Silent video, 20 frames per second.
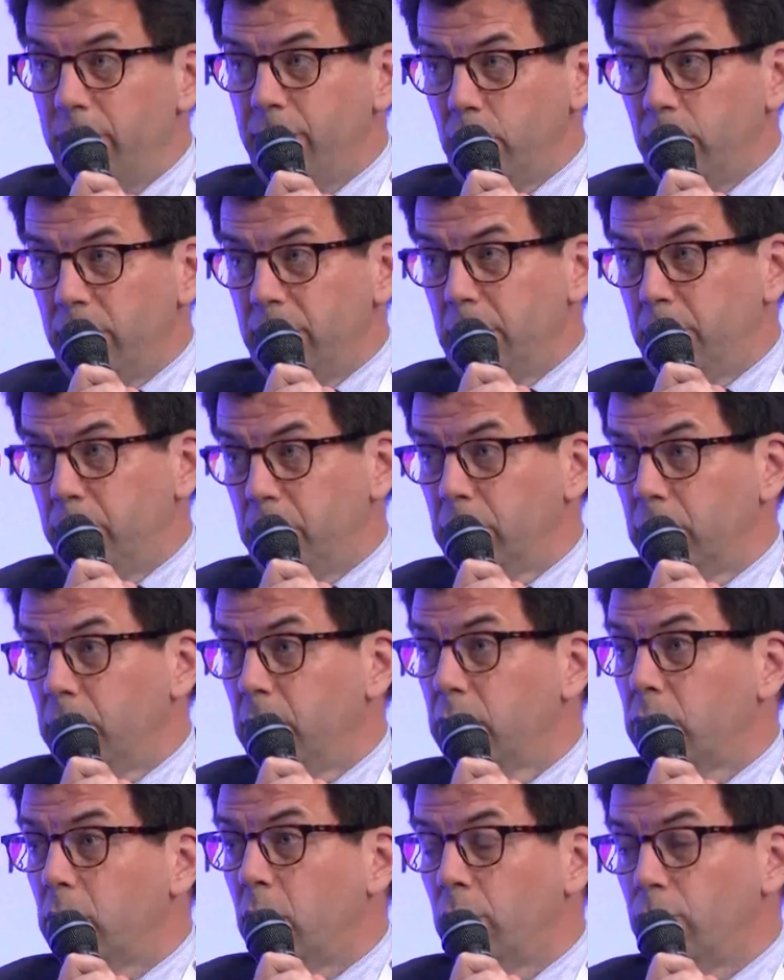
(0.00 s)
very
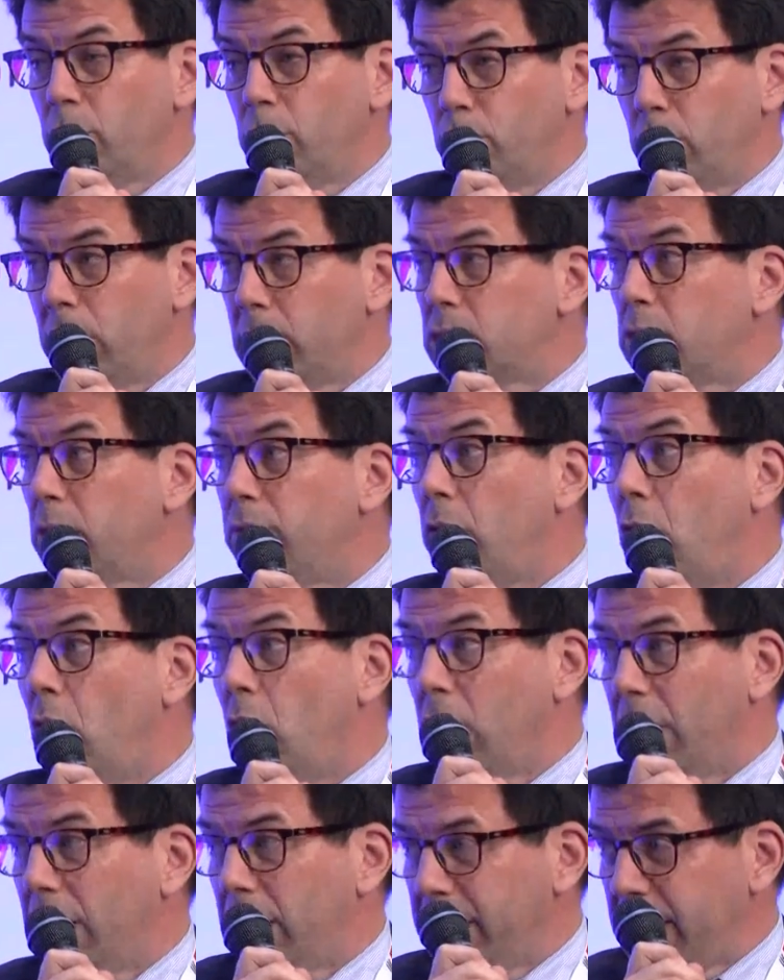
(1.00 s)
dependent on the price of
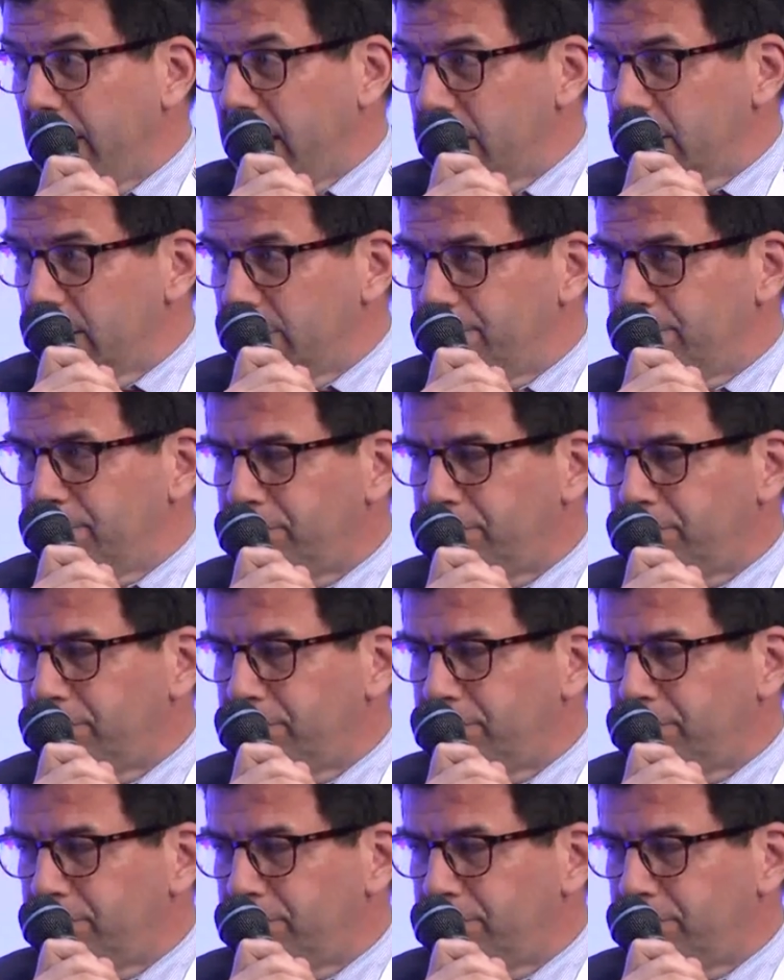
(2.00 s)
oil and gas.